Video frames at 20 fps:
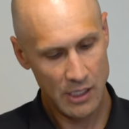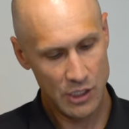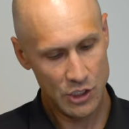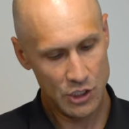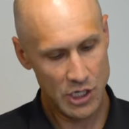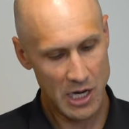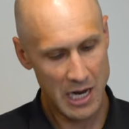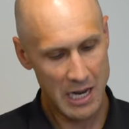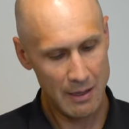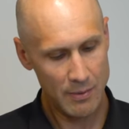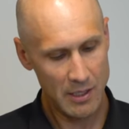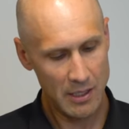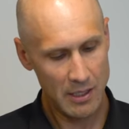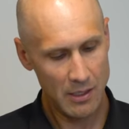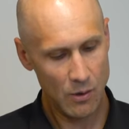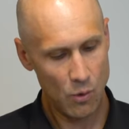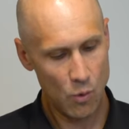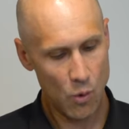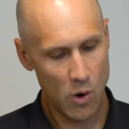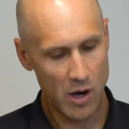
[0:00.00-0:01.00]

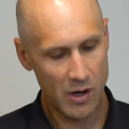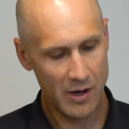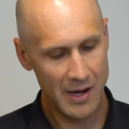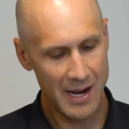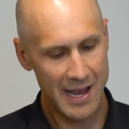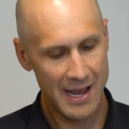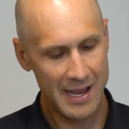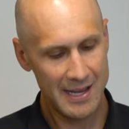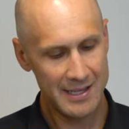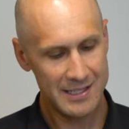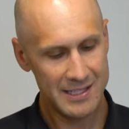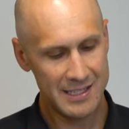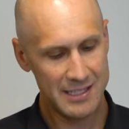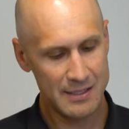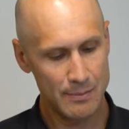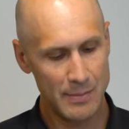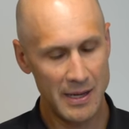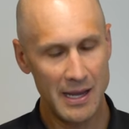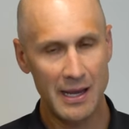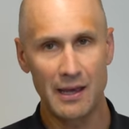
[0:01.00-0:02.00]
Jamie Juarez
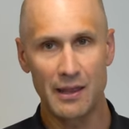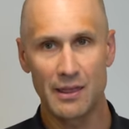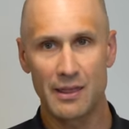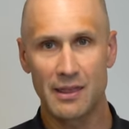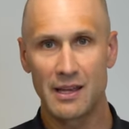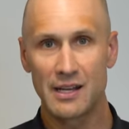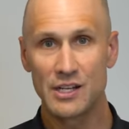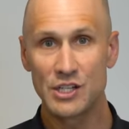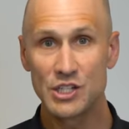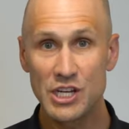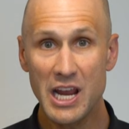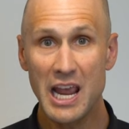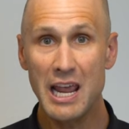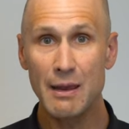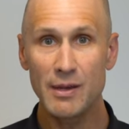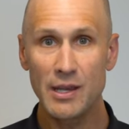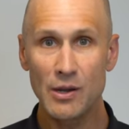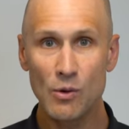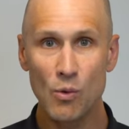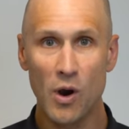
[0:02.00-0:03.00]
Smith.
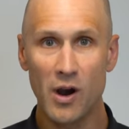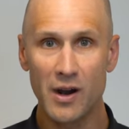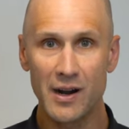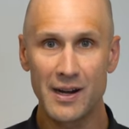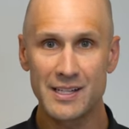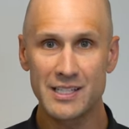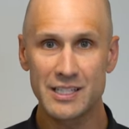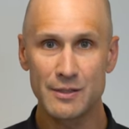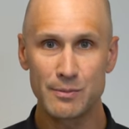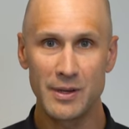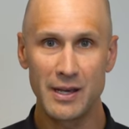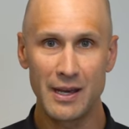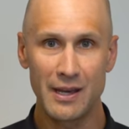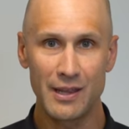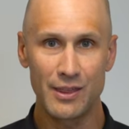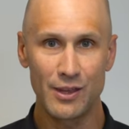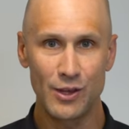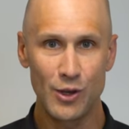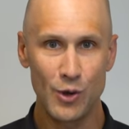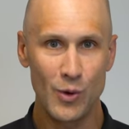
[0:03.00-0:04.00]
Jamie Juarez
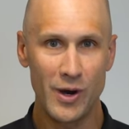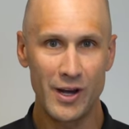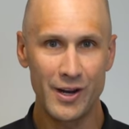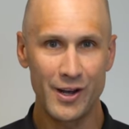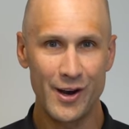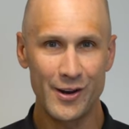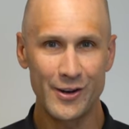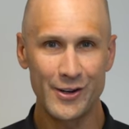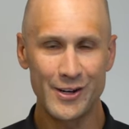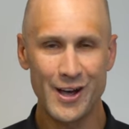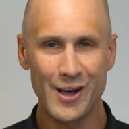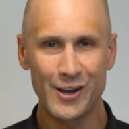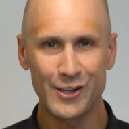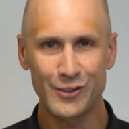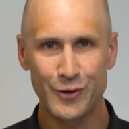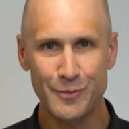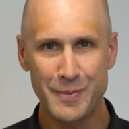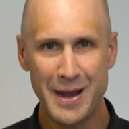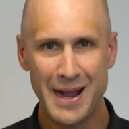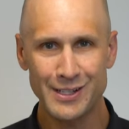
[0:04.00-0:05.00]
Smith, you won
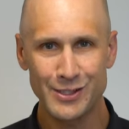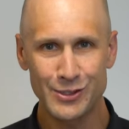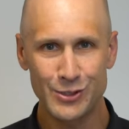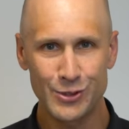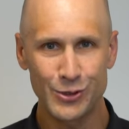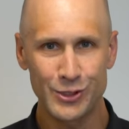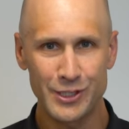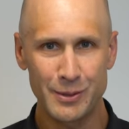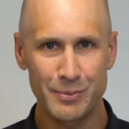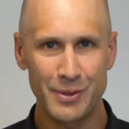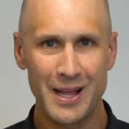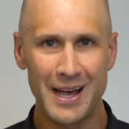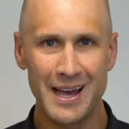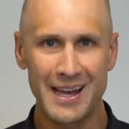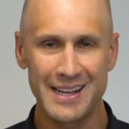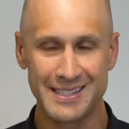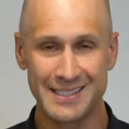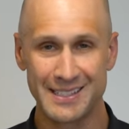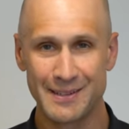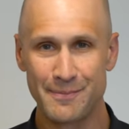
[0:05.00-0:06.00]
$100 for back to school
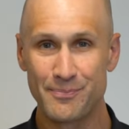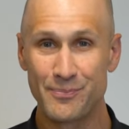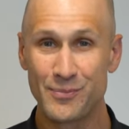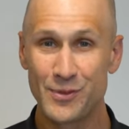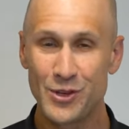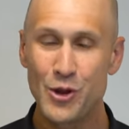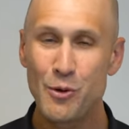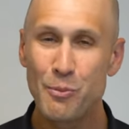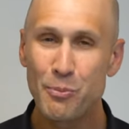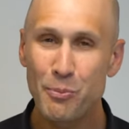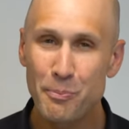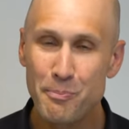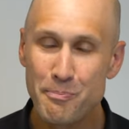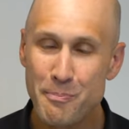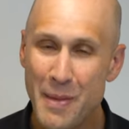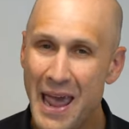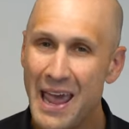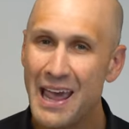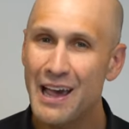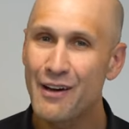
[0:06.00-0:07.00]
supplies. You
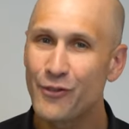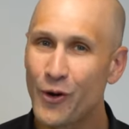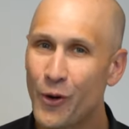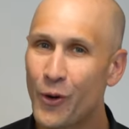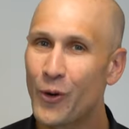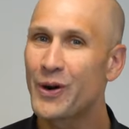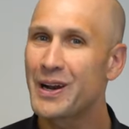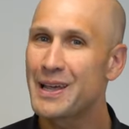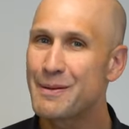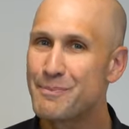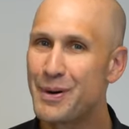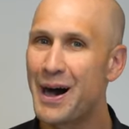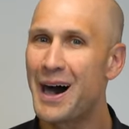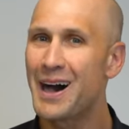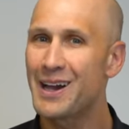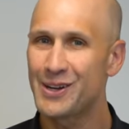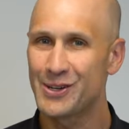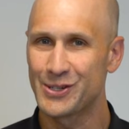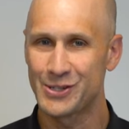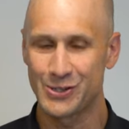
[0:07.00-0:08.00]
may have already
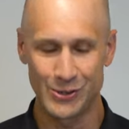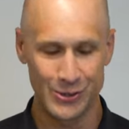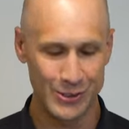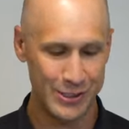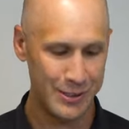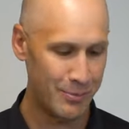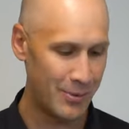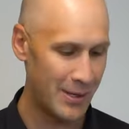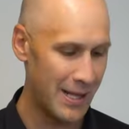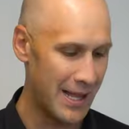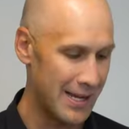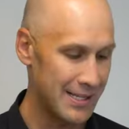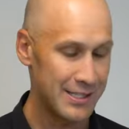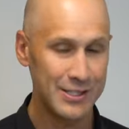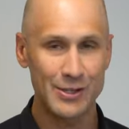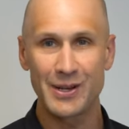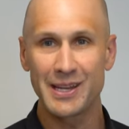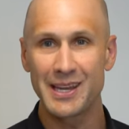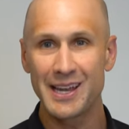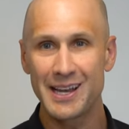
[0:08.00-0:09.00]
bought your school supplies,
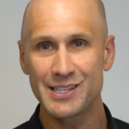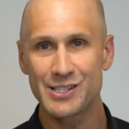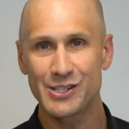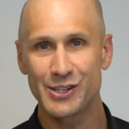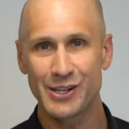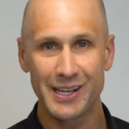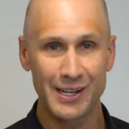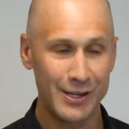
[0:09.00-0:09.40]
so I guess you're